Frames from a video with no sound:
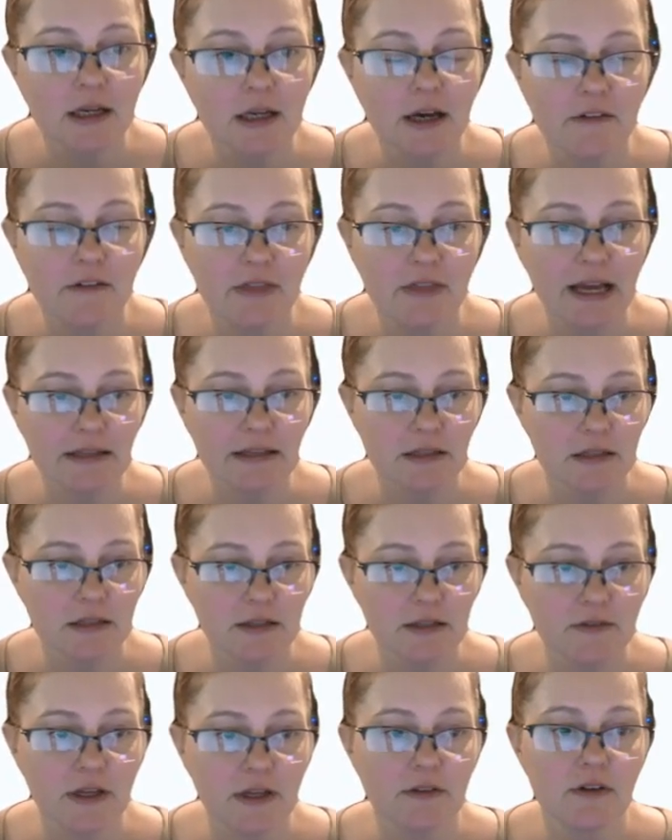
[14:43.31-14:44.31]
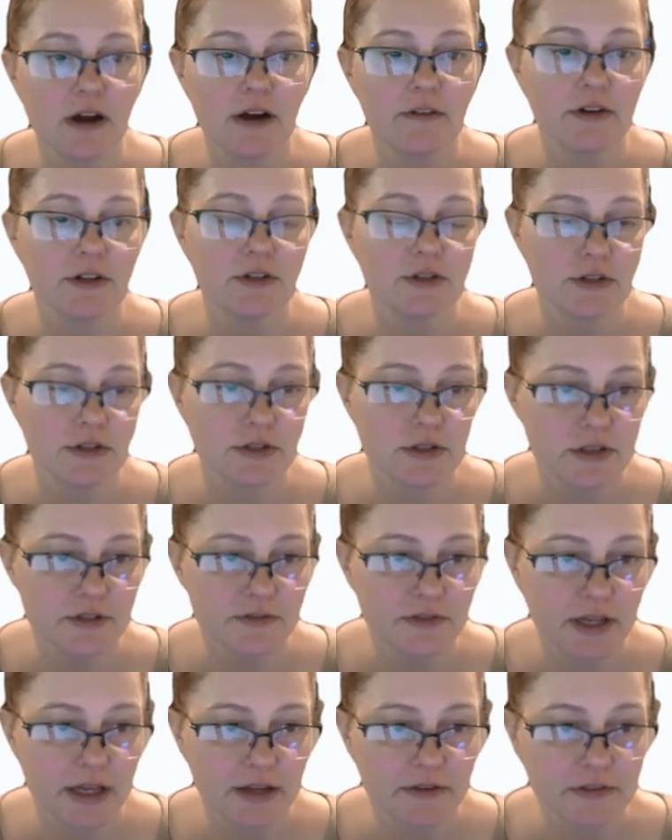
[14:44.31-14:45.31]
of that certificate of coverage or
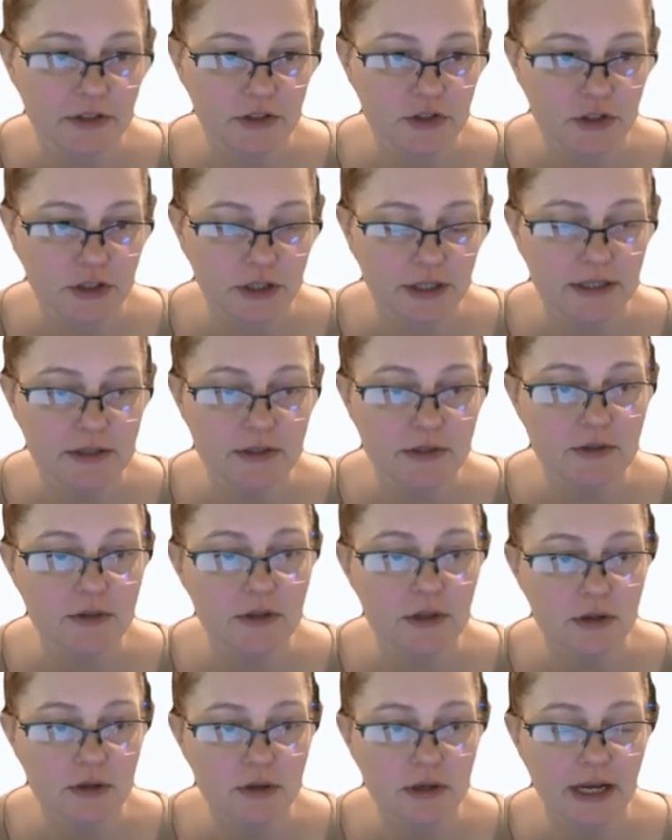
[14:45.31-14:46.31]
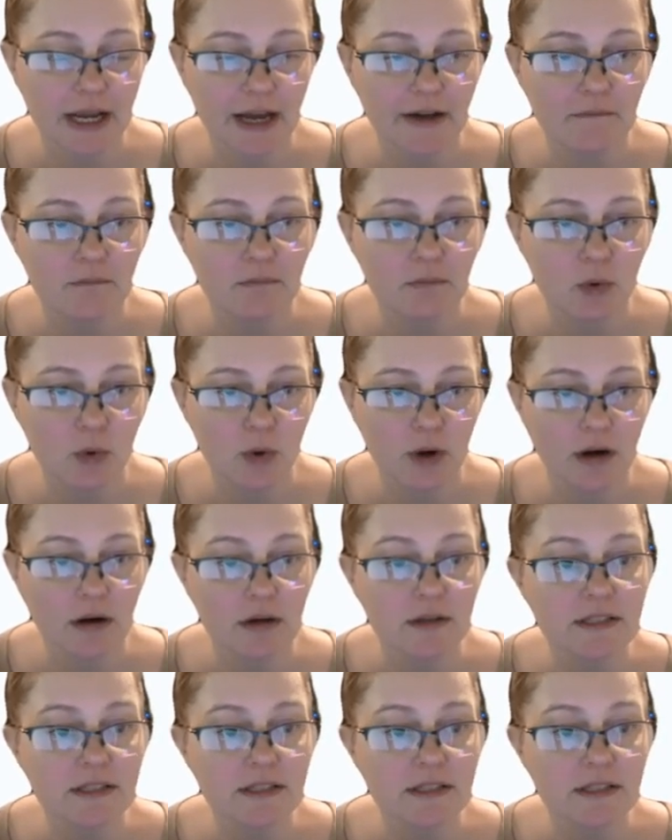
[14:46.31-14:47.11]
certificate of insurance so that you can have more